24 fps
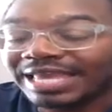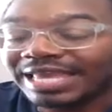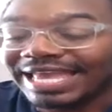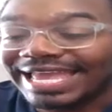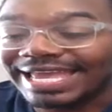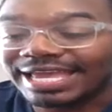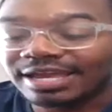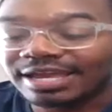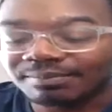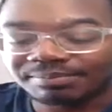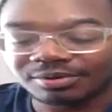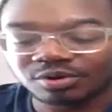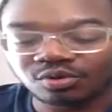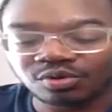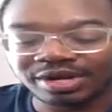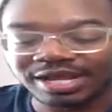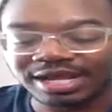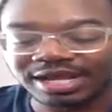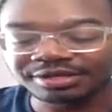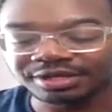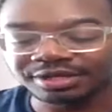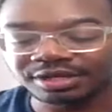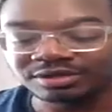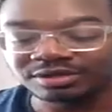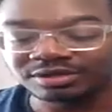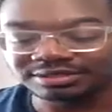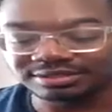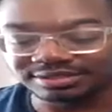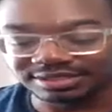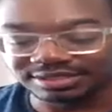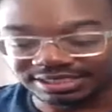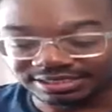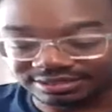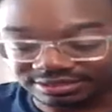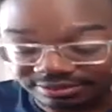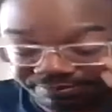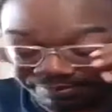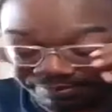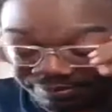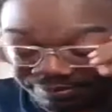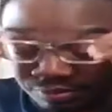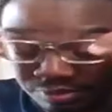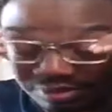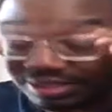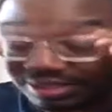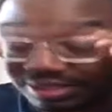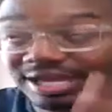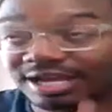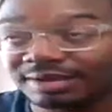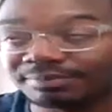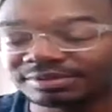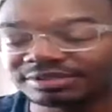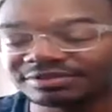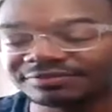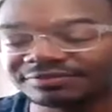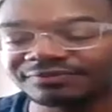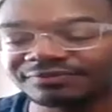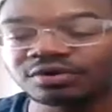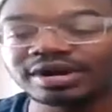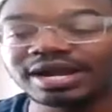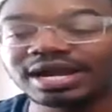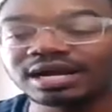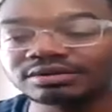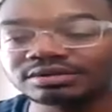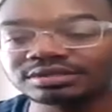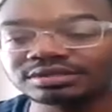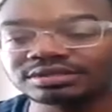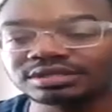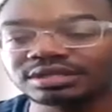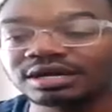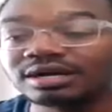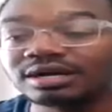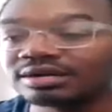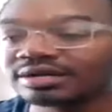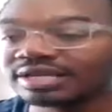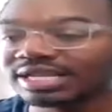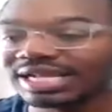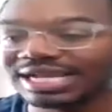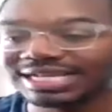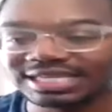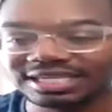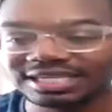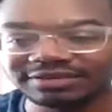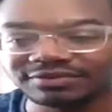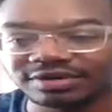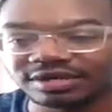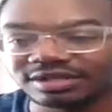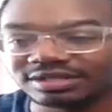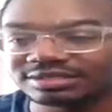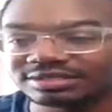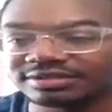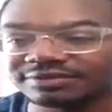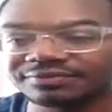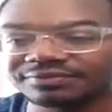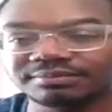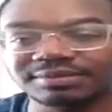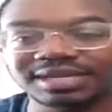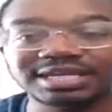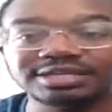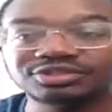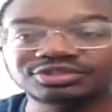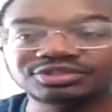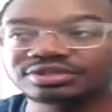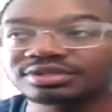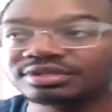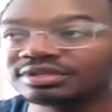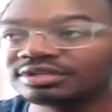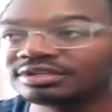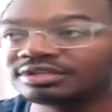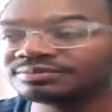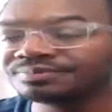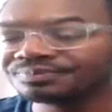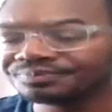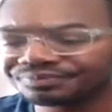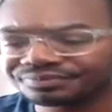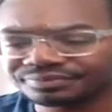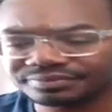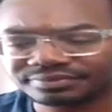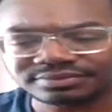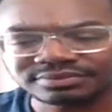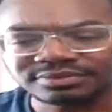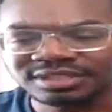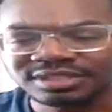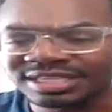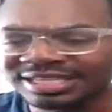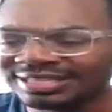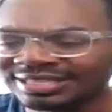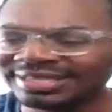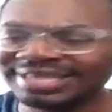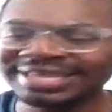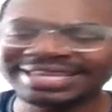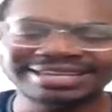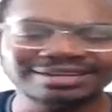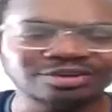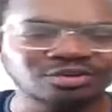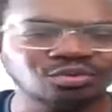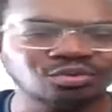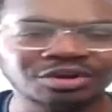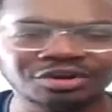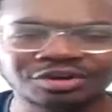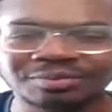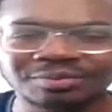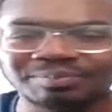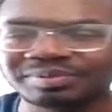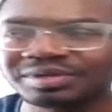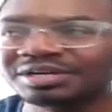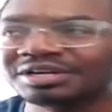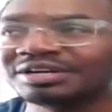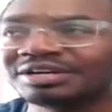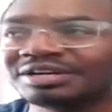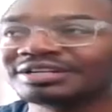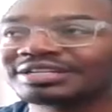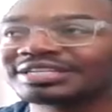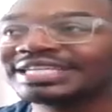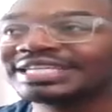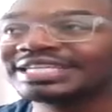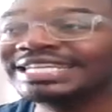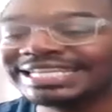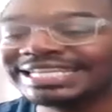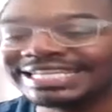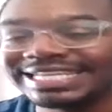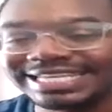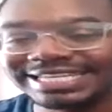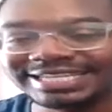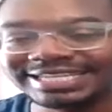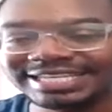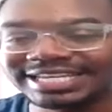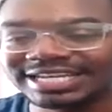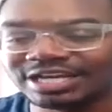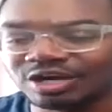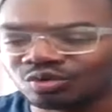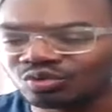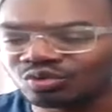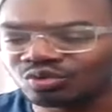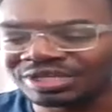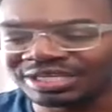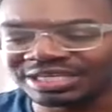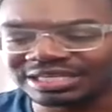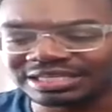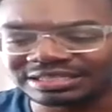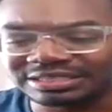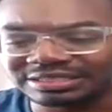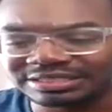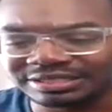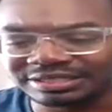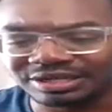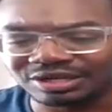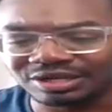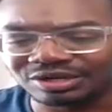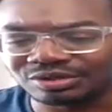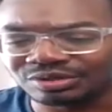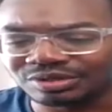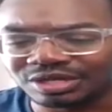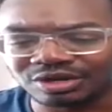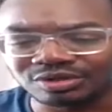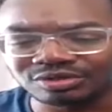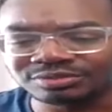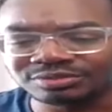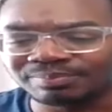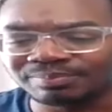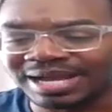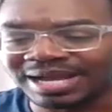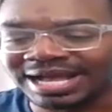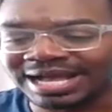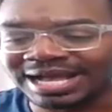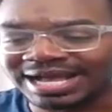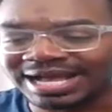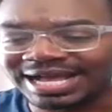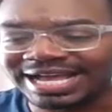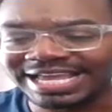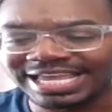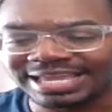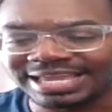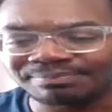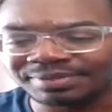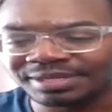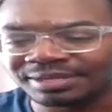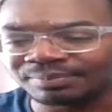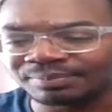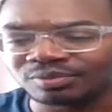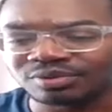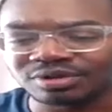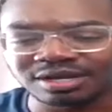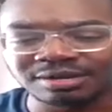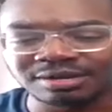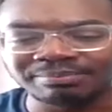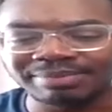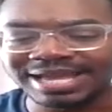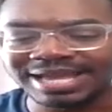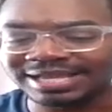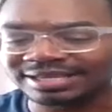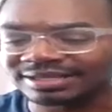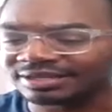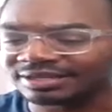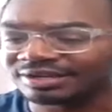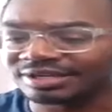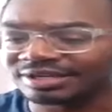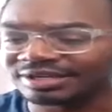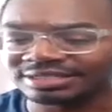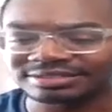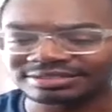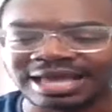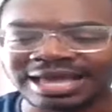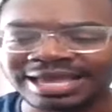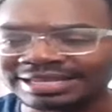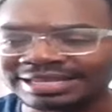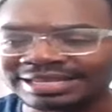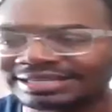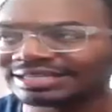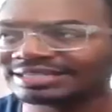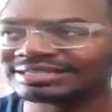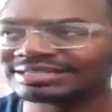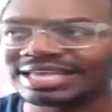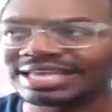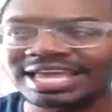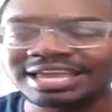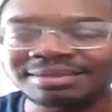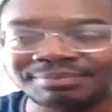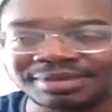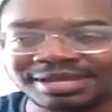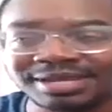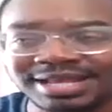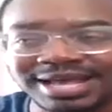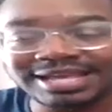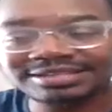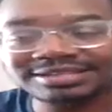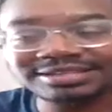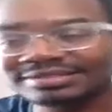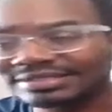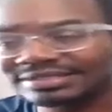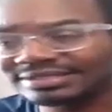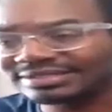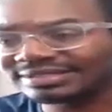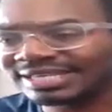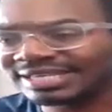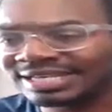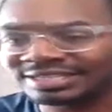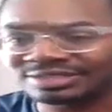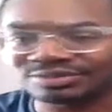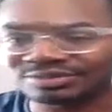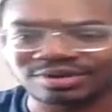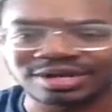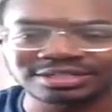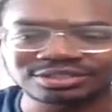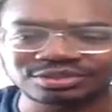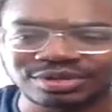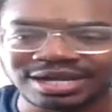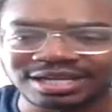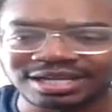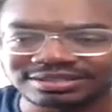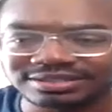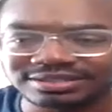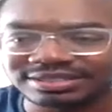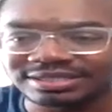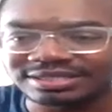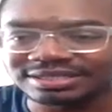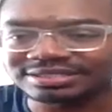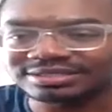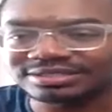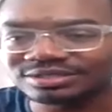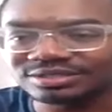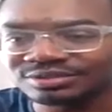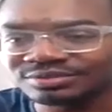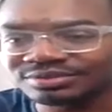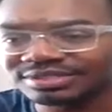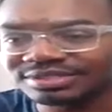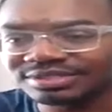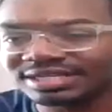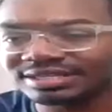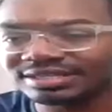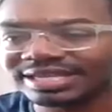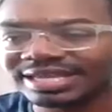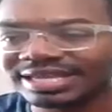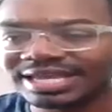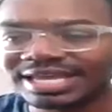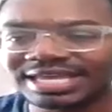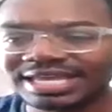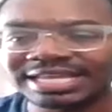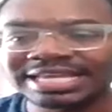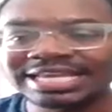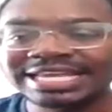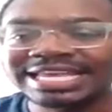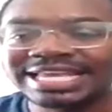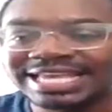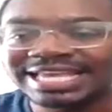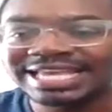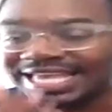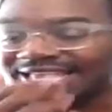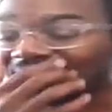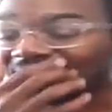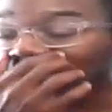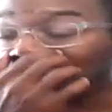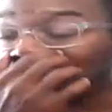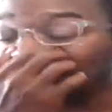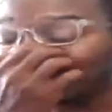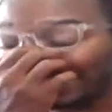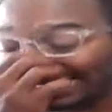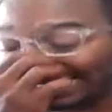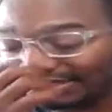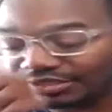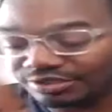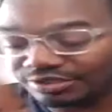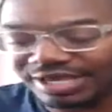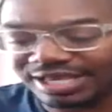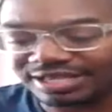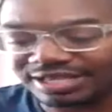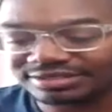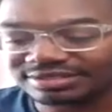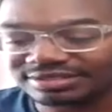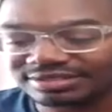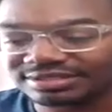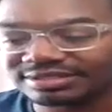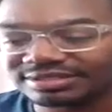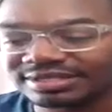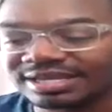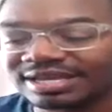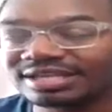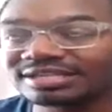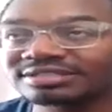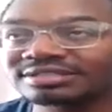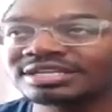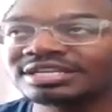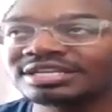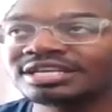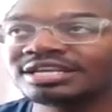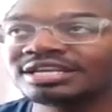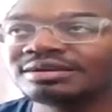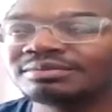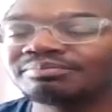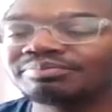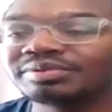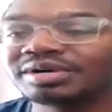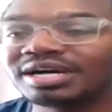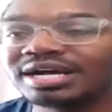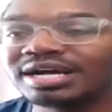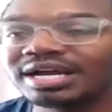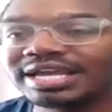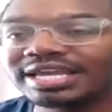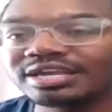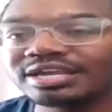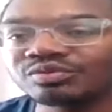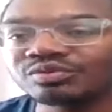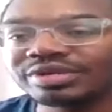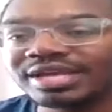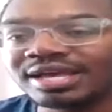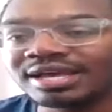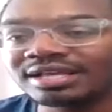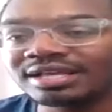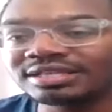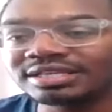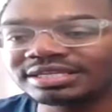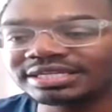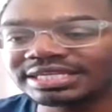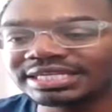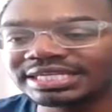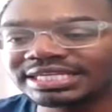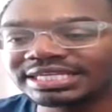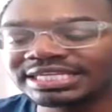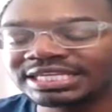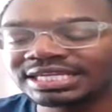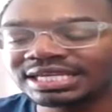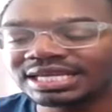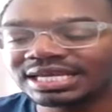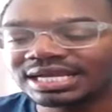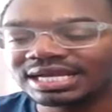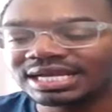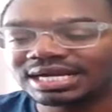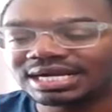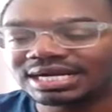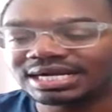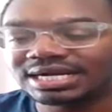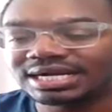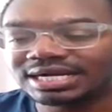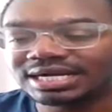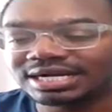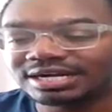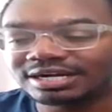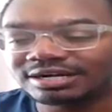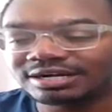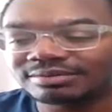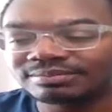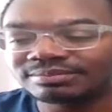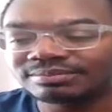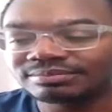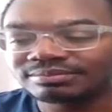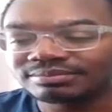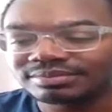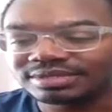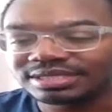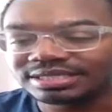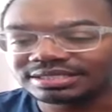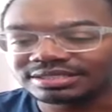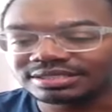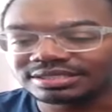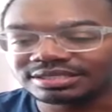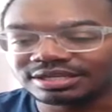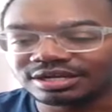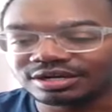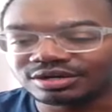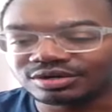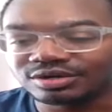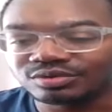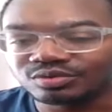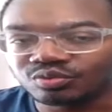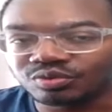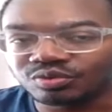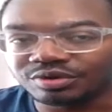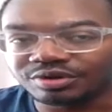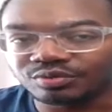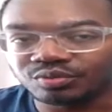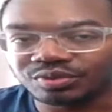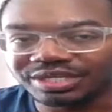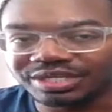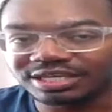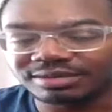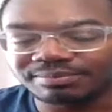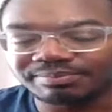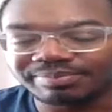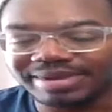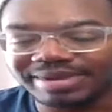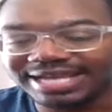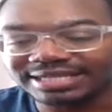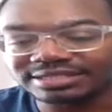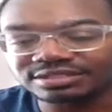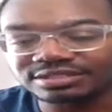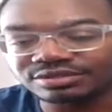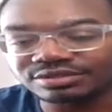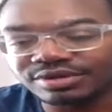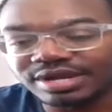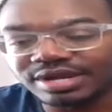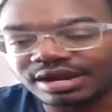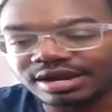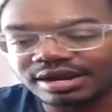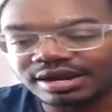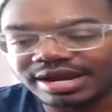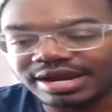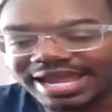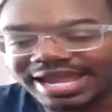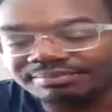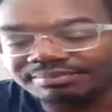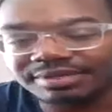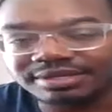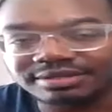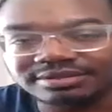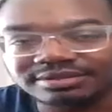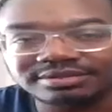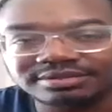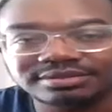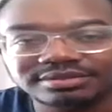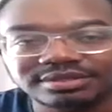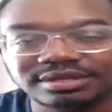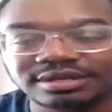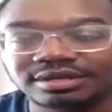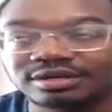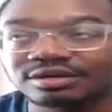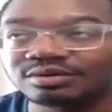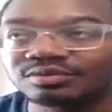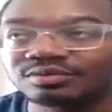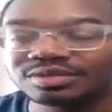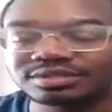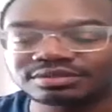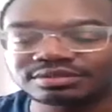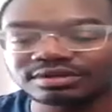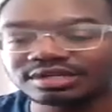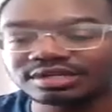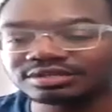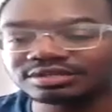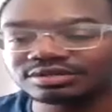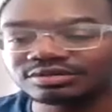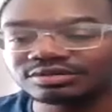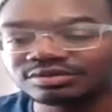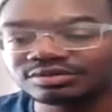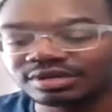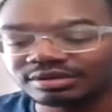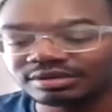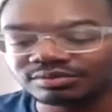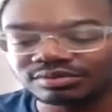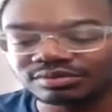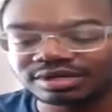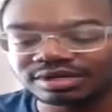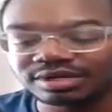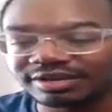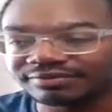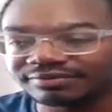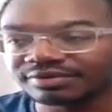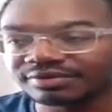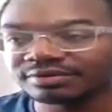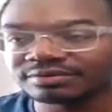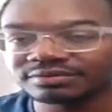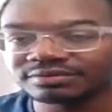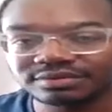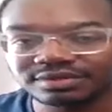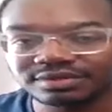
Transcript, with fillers: And, but what I noticed is the boot camp is four hours long and I give all this information and they get a workbook and then a week, you know, goes by and people come back and they're excited and they say, Hey man, I had success or I tried this and you said that and, and you had success. But in reality, um, you know, we, we get back to our habits. You know, we start doing whatever,